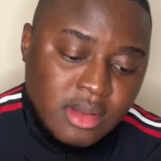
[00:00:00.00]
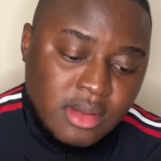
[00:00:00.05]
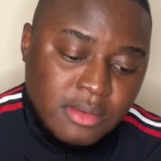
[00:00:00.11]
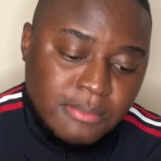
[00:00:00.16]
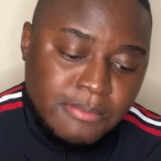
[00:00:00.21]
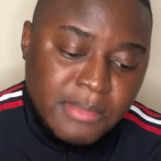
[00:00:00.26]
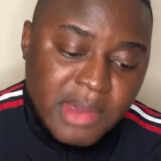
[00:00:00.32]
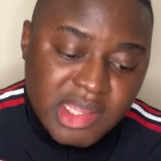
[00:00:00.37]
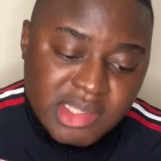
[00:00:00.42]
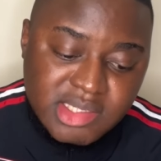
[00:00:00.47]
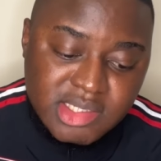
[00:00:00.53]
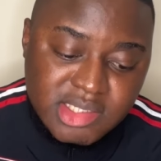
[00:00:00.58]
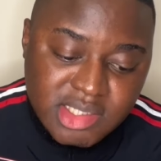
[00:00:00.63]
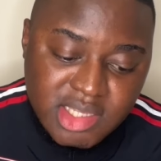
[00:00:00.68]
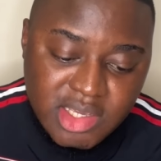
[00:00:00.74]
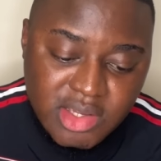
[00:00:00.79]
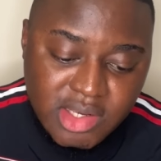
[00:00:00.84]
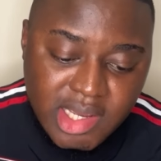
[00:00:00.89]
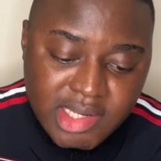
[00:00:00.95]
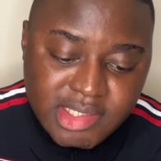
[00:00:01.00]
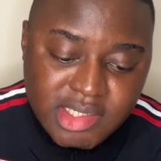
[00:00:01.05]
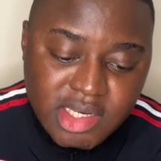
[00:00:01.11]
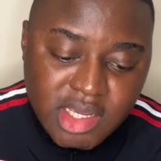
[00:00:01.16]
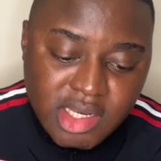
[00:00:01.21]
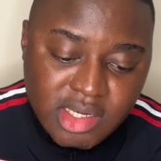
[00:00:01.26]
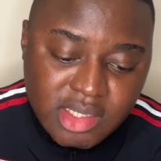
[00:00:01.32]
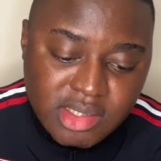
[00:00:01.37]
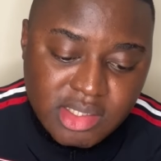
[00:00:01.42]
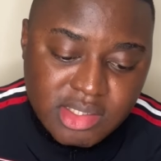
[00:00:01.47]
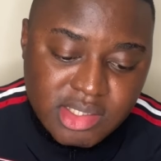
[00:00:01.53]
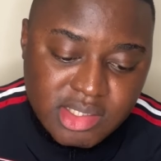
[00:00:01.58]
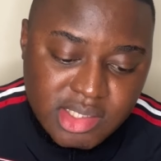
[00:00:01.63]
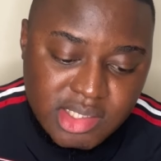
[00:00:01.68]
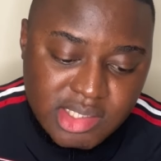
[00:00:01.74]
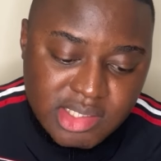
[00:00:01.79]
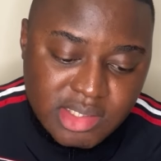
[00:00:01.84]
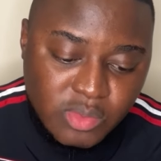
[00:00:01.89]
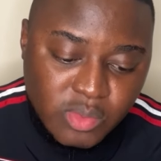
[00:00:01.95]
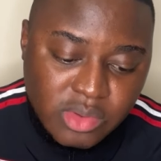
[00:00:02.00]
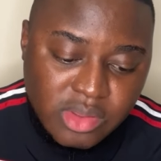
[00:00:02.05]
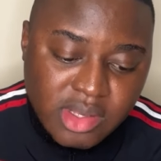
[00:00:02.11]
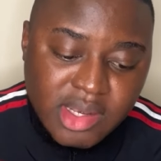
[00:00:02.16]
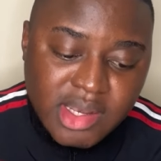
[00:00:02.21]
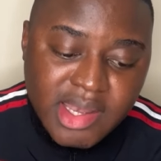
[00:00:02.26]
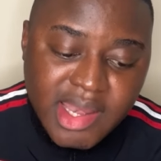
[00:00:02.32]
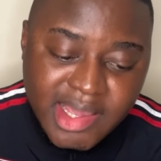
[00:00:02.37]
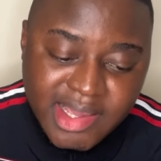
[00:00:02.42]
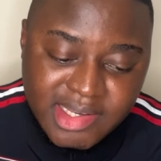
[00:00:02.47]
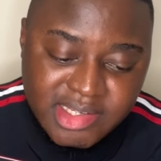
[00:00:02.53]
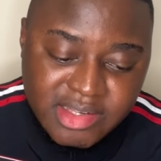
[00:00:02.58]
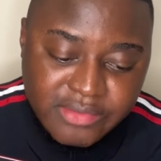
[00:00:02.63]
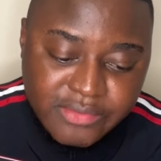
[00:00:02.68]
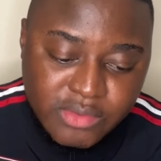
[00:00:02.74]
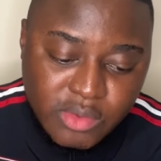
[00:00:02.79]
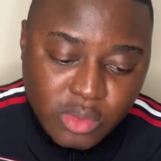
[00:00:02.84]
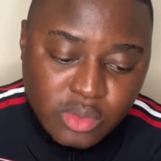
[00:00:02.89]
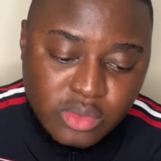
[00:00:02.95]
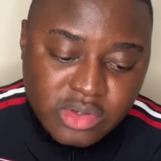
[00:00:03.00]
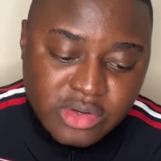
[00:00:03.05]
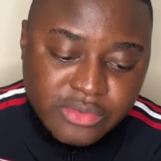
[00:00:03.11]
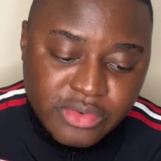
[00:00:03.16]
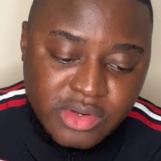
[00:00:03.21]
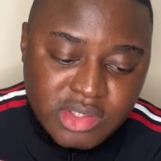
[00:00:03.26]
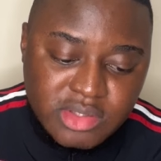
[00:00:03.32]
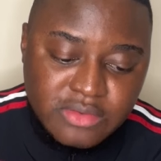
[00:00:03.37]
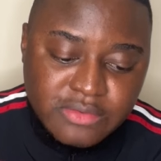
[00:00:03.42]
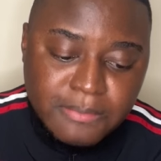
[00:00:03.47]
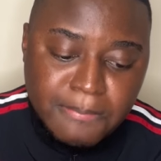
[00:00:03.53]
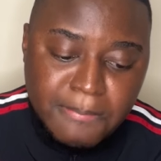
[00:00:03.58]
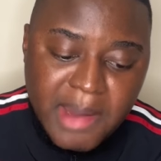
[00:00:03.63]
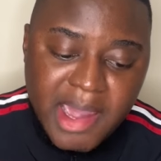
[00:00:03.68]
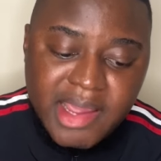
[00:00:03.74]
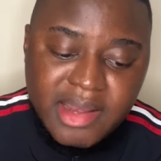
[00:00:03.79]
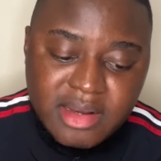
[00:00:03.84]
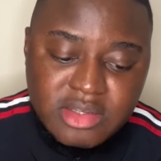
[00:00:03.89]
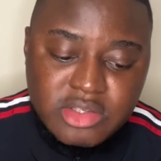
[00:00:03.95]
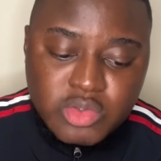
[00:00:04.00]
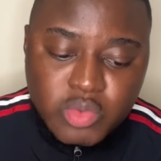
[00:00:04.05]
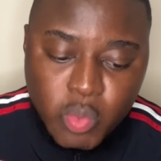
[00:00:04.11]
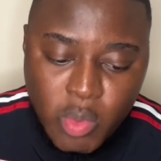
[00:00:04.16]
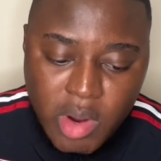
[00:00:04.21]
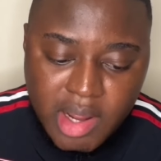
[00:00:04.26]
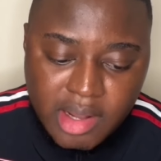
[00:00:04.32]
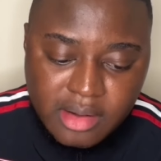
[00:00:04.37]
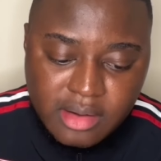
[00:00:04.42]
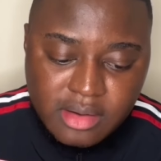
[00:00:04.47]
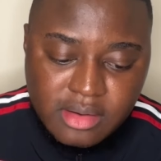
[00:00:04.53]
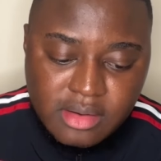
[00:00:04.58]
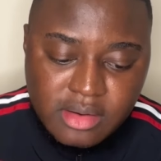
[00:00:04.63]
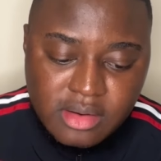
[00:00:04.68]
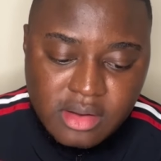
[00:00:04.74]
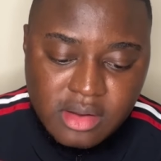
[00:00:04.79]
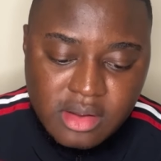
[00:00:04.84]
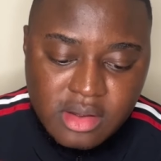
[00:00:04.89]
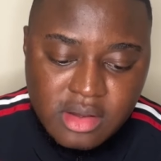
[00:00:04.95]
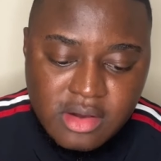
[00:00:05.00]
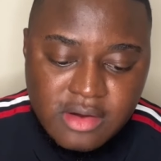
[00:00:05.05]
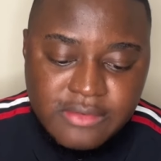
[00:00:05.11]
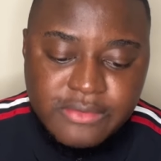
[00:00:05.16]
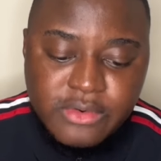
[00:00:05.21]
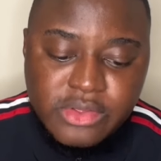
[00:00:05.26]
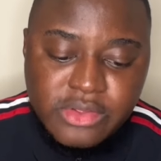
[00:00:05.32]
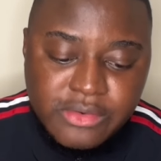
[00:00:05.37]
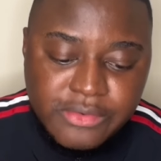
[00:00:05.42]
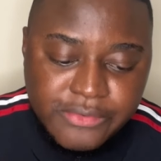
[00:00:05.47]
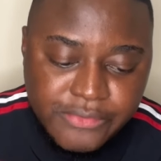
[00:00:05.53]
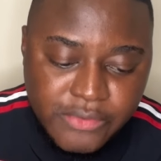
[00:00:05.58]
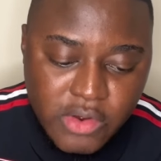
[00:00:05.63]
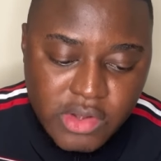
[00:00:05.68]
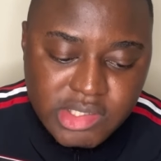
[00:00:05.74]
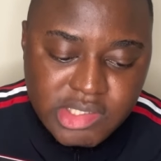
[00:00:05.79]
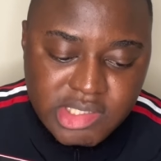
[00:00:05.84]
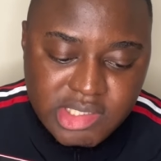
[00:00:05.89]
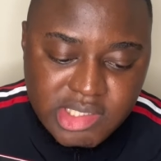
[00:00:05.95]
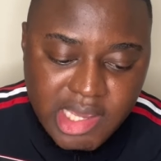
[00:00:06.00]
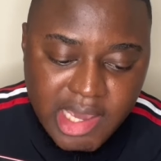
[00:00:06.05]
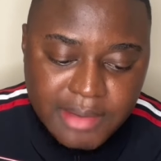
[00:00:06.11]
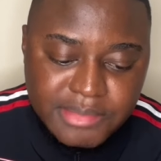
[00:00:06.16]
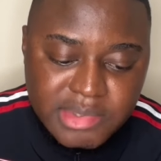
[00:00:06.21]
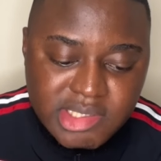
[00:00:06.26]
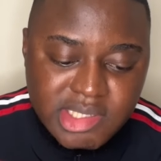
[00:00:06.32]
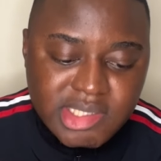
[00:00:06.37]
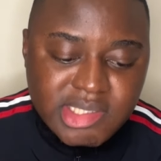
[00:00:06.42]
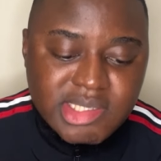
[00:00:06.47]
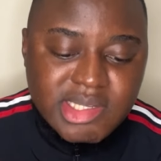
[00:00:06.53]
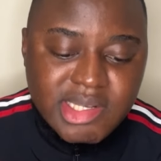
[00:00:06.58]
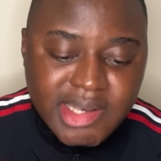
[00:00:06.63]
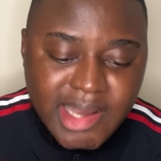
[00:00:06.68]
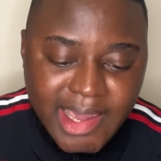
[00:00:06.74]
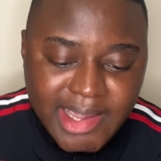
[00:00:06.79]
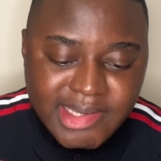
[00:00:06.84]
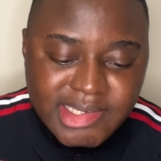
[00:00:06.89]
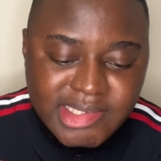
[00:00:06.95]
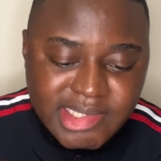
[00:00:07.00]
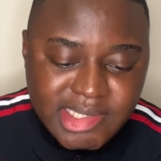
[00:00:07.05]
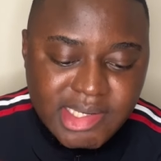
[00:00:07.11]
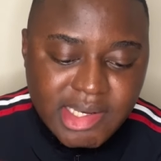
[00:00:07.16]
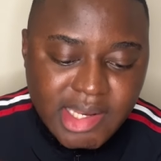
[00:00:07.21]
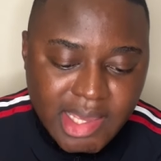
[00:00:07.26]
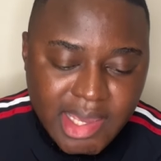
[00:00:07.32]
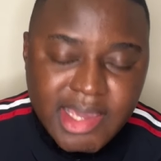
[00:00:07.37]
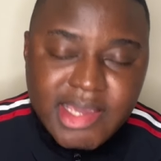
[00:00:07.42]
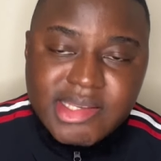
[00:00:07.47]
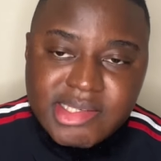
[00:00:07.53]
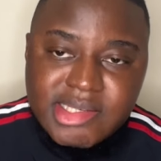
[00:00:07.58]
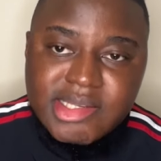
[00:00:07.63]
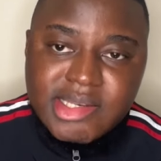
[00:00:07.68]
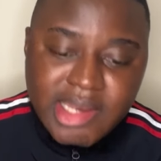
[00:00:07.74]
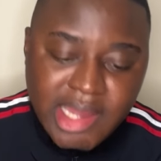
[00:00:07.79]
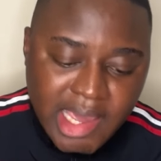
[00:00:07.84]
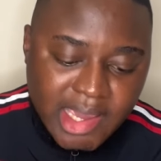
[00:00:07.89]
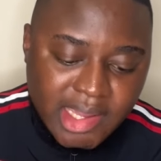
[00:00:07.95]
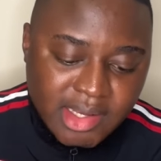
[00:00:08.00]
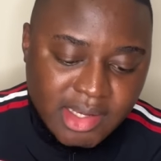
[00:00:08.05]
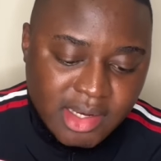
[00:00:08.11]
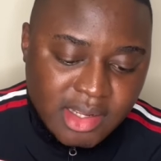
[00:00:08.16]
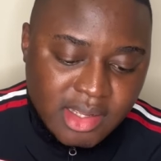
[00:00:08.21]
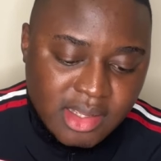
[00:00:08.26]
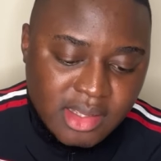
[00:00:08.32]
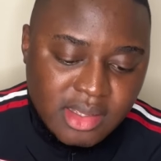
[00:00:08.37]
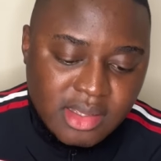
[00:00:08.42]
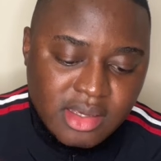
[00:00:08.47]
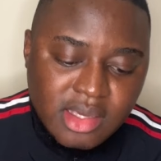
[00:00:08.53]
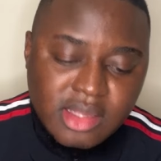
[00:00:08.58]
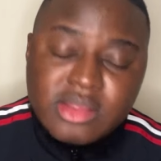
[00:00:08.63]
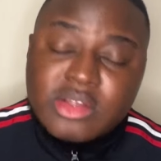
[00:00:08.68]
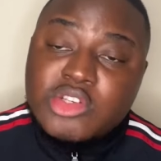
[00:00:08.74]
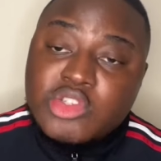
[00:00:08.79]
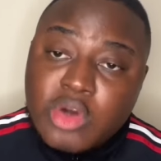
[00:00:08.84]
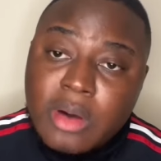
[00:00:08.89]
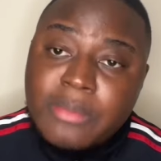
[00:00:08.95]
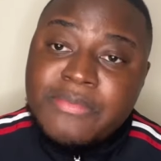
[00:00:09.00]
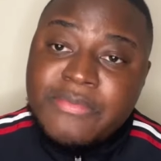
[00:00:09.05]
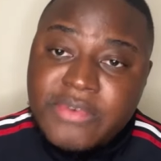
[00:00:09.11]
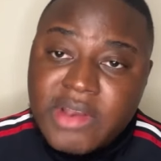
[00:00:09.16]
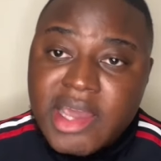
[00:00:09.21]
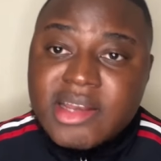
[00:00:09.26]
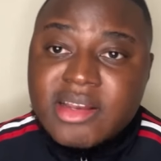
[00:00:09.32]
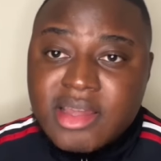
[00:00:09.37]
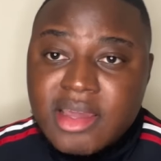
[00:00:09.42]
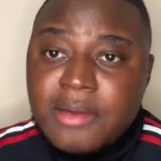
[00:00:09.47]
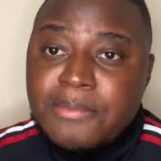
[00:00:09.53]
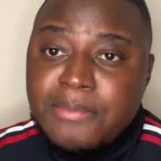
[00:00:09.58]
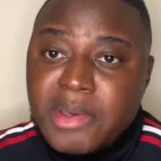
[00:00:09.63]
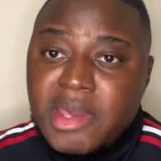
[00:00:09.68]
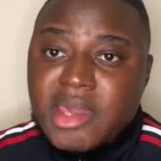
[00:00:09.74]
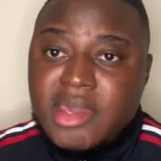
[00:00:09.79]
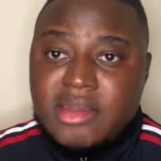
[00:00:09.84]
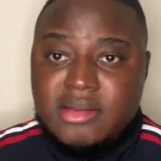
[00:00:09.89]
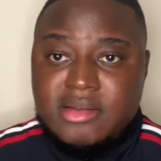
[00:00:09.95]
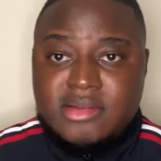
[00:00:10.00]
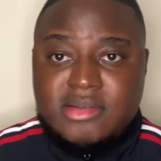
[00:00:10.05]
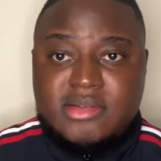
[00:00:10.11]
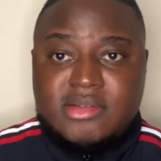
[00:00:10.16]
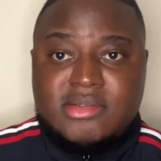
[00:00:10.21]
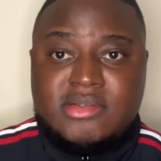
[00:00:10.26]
Manchester United ended the season with a negative goal difference of -1. For the first time since 1989 in the top flight campaign.